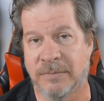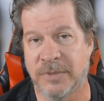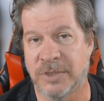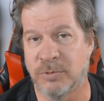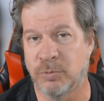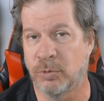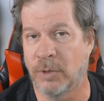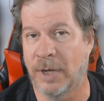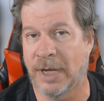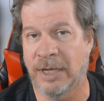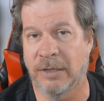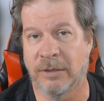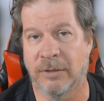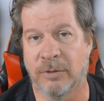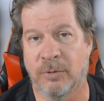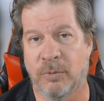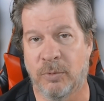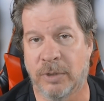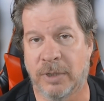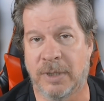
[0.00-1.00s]
just
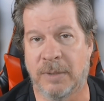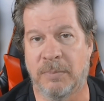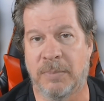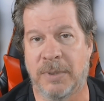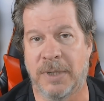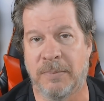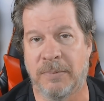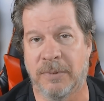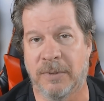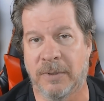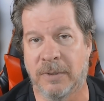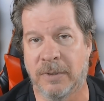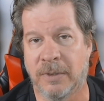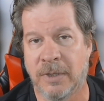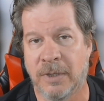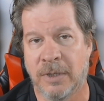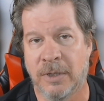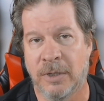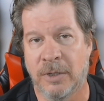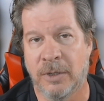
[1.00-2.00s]
regular working people